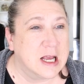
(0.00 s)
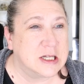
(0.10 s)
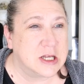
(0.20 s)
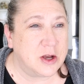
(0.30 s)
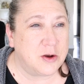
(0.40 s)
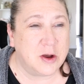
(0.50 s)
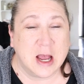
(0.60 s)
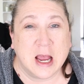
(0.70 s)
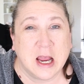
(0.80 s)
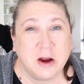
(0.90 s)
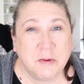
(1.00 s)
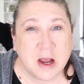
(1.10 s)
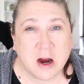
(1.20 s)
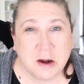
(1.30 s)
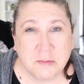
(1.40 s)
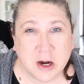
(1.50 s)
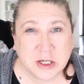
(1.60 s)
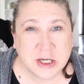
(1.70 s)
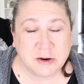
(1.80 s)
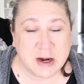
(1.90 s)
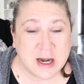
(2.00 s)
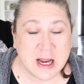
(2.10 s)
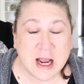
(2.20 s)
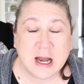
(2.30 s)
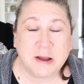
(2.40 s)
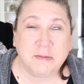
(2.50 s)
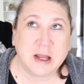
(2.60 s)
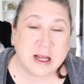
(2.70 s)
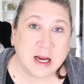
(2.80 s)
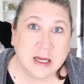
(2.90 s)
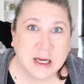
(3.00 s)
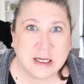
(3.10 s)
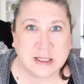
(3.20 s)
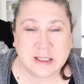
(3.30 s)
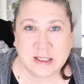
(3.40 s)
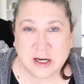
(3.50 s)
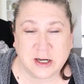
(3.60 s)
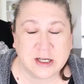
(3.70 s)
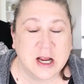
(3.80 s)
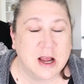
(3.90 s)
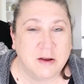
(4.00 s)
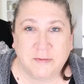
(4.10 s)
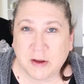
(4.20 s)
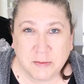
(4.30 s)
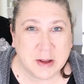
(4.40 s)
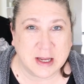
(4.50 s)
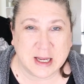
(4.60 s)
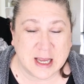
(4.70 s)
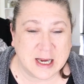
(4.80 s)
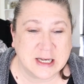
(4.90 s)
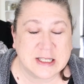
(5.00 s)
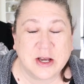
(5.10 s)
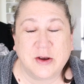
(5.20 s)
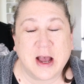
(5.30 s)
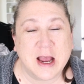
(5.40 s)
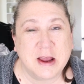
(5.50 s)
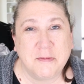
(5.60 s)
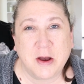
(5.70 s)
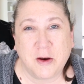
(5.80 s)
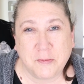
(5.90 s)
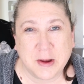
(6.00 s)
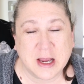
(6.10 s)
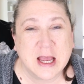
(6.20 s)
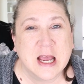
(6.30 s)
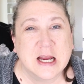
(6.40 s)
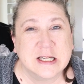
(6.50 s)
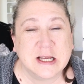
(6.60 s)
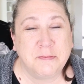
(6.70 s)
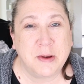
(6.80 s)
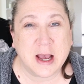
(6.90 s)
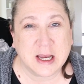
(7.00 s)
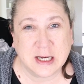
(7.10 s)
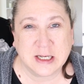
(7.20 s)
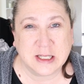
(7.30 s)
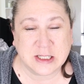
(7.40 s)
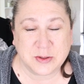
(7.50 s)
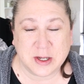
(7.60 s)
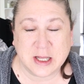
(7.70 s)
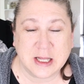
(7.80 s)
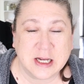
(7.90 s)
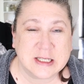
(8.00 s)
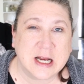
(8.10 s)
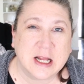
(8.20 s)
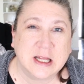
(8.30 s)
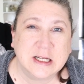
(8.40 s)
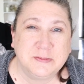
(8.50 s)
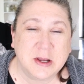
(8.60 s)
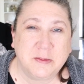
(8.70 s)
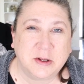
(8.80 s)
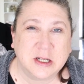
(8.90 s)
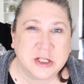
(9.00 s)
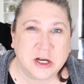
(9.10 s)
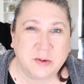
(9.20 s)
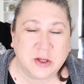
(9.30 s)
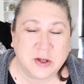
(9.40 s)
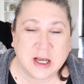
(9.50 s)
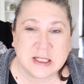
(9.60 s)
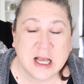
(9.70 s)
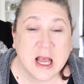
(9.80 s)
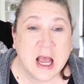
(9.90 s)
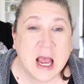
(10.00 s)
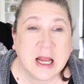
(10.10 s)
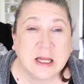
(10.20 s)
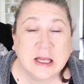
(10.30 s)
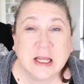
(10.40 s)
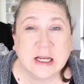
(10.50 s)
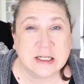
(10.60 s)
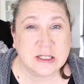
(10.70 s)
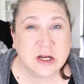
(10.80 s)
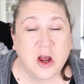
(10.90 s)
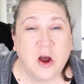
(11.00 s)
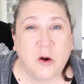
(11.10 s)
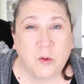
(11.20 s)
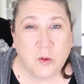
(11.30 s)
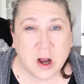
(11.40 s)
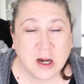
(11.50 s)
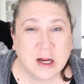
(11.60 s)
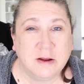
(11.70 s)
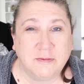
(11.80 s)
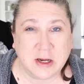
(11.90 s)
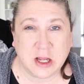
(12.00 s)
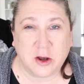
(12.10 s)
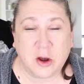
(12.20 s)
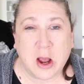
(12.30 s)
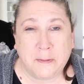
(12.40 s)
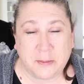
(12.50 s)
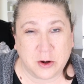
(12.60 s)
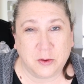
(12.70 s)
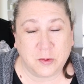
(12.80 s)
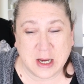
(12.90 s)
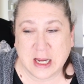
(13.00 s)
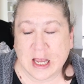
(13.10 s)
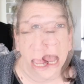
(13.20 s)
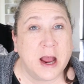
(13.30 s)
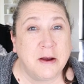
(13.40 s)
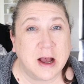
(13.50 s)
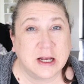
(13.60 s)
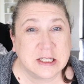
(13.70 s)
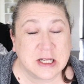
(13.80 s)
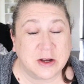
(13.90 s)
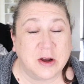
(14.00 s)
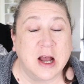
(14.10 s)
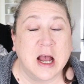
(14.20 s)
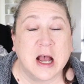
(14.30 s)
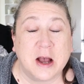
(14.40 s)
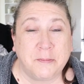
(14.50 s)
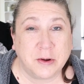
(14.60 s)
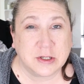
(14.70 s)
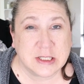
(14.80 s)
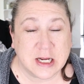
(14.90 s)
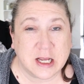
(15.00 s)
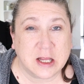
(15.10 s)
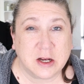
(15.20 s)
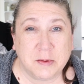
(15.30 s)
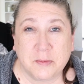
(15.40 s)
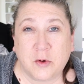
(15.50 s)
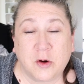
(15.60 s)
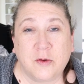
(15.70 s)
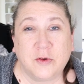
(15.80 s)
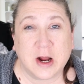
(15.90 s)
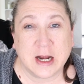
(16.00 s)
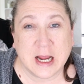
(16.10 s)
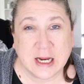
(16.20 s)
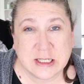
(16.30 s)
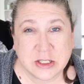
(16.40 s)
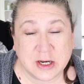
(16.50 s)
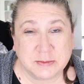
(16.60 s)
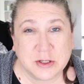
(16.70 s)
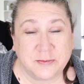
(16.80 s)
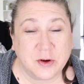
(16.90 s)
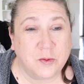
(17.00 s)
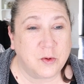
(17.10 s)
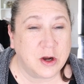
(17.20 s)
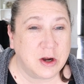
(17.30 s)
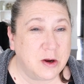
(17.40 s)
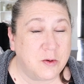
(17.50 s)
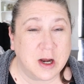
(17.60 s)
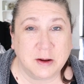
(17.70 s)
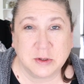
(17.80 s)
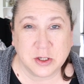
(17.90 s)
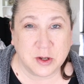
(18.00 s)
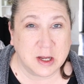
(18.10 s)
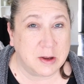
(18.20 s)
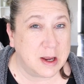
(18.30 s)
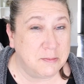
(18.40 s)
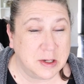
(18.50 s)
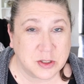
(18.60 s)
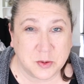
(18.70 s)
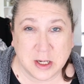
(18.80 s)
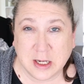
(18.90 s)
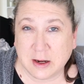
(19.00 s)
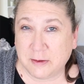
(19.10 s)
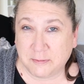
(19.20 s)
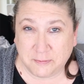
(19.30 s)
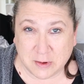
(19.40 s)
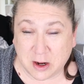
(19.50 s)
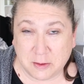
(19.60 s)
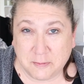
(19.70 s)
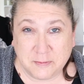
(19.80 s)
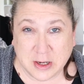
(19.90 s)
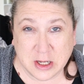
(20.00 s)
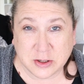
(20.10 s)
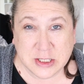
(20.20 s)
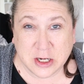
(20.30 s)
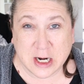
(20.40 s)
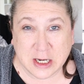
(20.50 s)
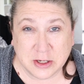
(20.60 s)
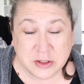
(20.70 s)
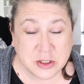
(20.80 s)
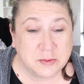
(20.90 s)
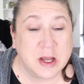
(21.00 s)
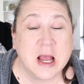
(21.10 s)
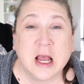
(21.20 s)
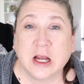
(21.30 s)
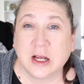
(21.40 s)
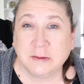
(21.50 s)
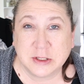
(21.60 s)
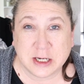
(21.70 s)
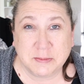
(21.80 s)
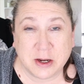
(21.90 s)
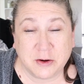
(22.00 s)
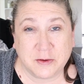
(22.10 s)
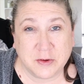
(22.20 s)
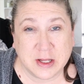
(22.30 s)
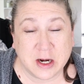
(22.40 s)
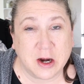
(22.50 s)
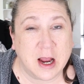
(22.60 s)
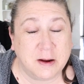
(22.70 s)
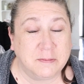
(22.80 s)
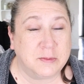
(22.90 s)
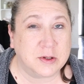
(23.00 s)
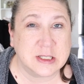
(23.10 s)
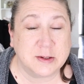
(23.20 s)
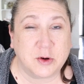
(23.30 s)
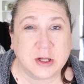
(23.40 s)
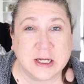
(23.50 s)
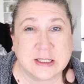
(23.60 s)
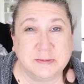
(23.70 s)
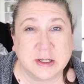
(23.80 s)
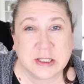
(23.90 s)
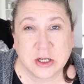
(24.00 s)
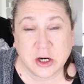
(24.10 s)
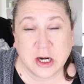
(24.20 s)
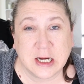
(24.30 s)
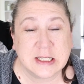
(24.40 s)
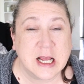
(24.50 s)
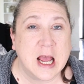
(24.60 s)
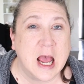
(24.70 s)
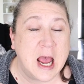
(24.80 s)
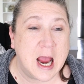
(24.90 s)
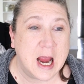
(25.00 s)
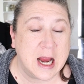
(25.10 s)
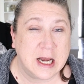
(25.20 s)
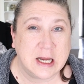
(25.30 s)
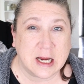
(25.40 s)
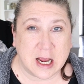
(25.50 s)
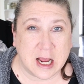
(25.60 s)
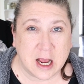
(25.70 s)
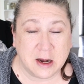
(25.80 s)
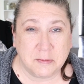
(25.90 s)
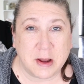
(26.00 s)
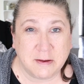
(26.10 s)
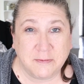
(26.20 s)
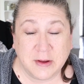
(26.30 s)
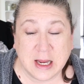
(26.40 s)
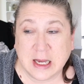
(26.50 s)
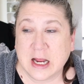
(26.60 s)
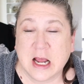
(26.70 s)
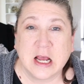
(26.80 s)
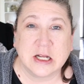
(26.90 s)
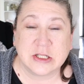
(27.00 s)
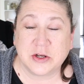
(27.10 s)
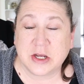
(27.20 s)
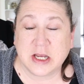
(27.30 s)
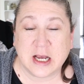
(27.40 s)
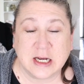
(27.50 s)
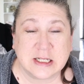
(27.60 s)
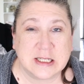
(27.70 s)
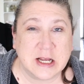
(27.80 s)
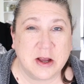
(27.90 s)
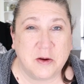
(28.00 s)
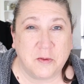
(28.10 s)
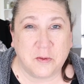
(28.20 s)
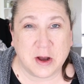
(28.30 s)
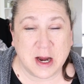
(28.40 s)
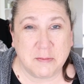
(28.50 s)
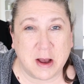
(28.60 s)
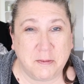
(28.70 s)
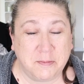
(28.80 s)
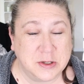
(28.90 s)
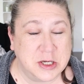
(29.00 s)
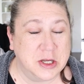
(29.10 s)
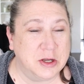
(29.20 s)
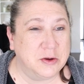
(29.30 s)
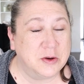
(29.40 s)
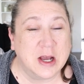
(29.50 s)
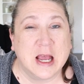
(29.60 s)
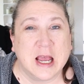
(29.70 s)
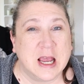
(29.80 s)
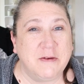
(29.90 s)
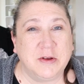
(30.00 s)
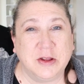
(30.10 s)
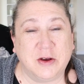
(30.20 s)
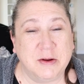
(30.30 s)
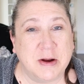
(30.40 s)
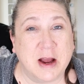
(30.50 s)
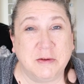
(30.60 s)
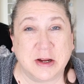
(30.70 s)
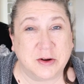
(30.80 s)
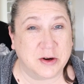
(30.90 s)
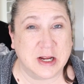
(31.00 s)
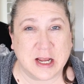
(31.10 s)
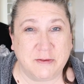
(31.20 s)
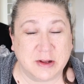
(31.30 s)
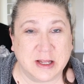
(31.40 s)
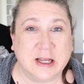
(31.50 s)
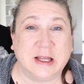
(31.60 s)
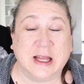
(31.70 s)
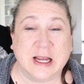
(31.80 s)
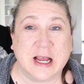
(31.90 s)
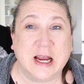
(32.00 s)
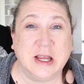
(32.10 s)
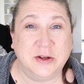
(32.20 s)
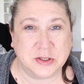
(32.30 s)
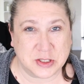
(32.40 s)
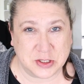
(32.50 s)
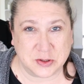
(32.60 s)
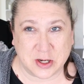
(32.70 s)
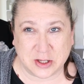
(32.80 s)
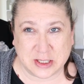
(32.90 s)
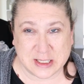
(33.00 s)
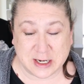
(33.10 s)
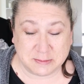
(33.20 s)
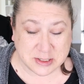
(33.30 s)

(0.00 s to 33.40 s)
So here we are in March already and I'm like, I need to start filming again. So I am hoping to get back into the swing of things and at least be able to share with you guys at least one video per week. I'm also posting a little bit more over on Instagram, so if you're wondering what I'm doing in between videos here on YouTube, come check me out over there. I'm posting more things in my stories and on my feed, so you can kind of see what I'm up to, even though I'm not recording everything like I used to all the time.